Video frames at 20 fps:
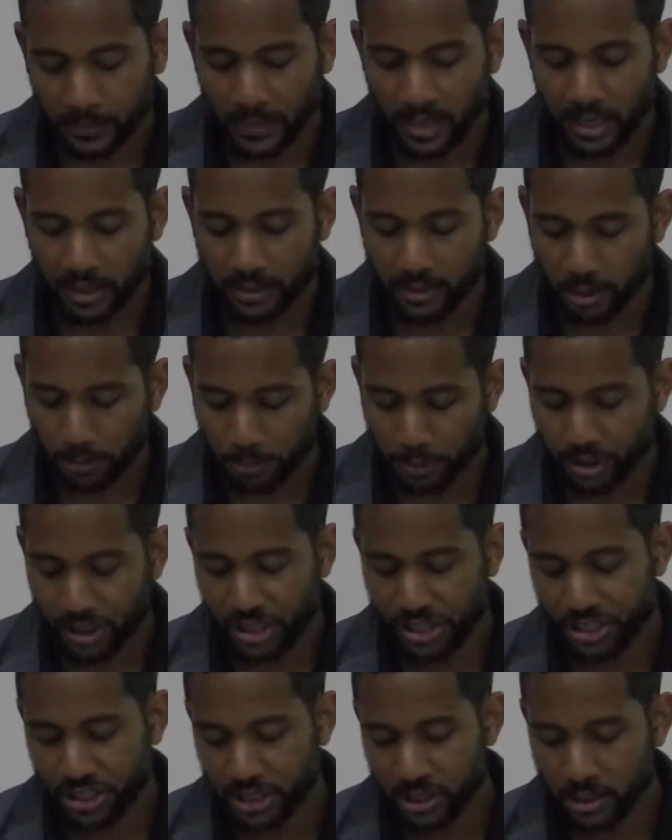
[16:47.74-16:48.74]

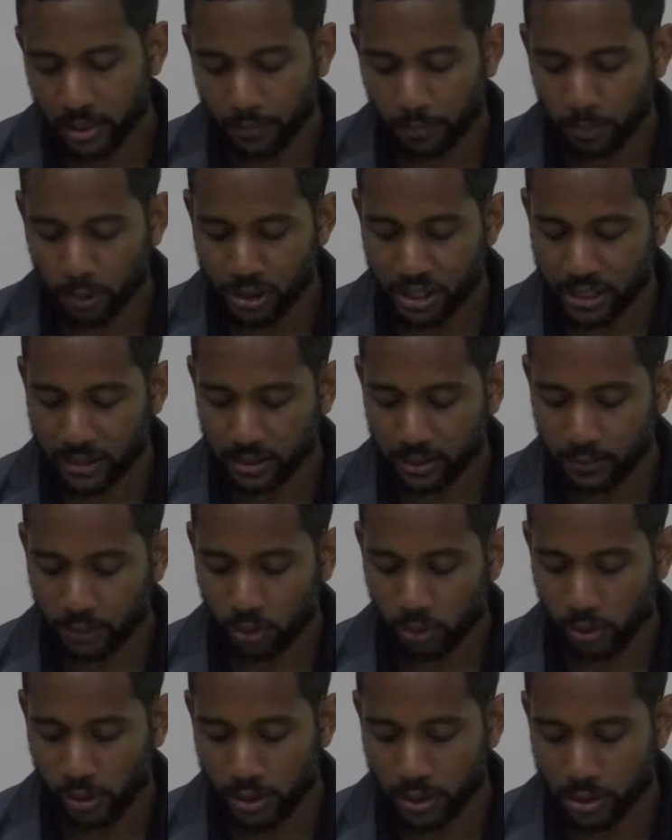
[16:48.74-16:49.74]
Interpretations of projective
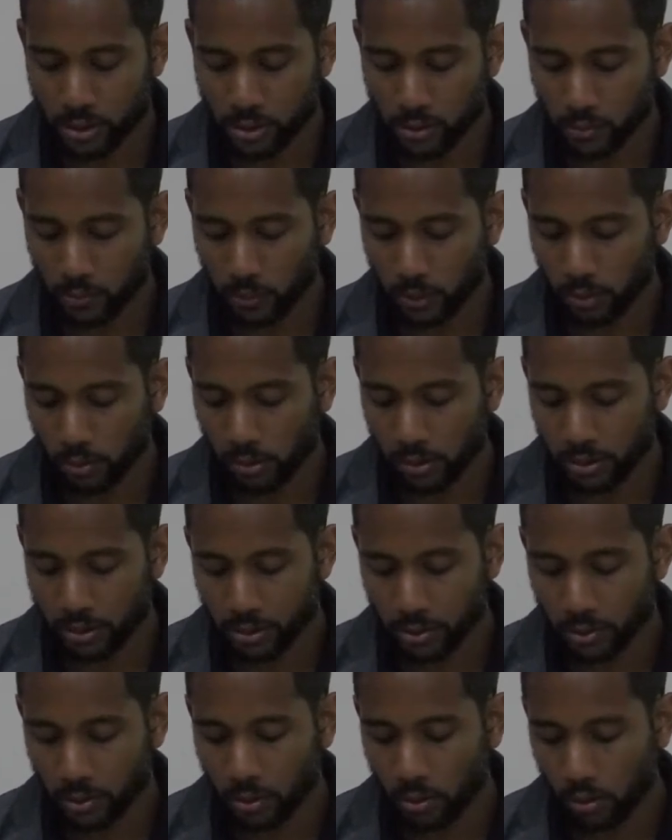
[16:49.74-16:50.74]
drawings will
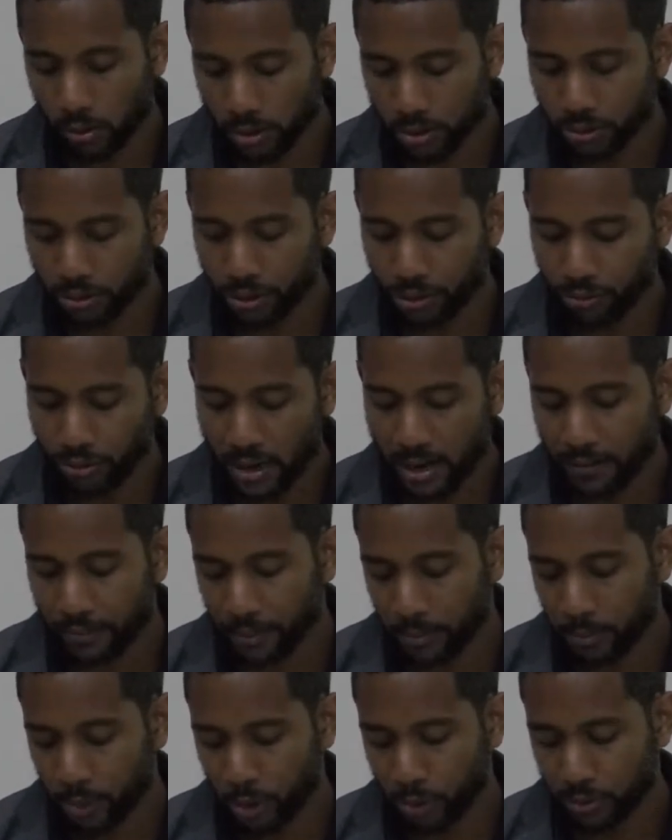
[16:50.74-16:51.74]
also derive
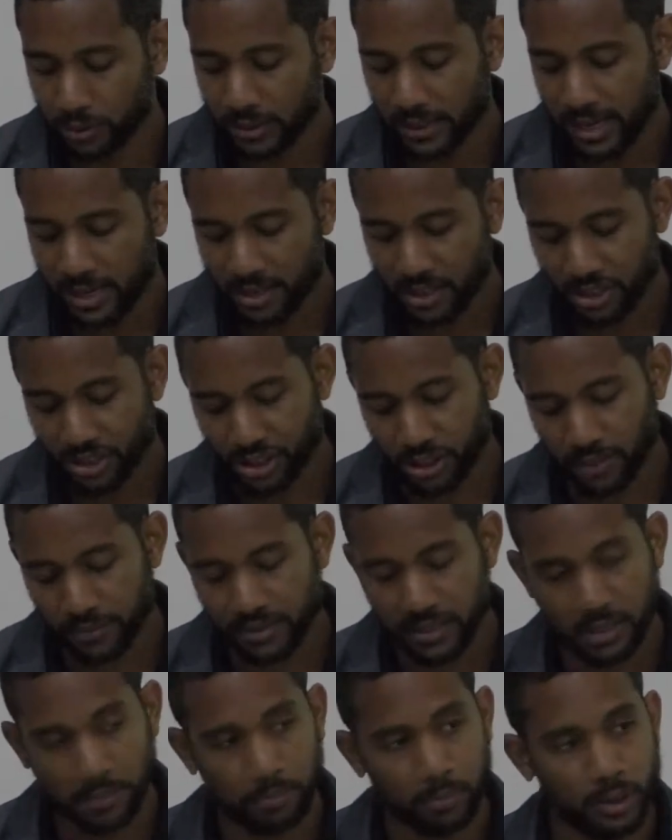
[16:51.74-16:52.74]
from the utilization of
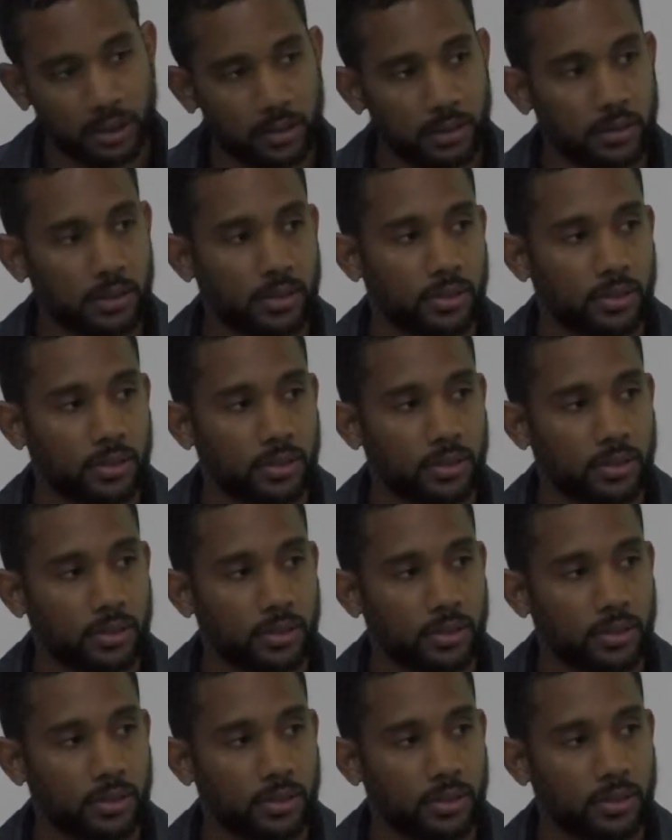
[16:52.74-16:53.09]
symbols.